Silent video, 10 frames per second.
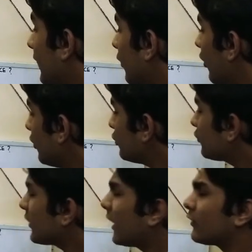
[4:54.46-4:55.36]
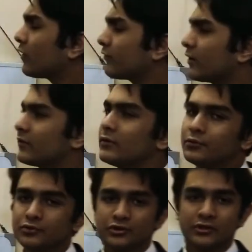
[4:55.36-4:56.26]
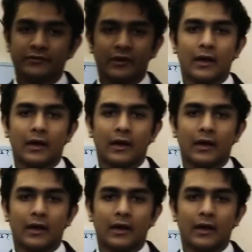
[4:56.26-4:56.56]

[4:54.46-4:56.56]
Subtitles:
and all those kinds of resolutions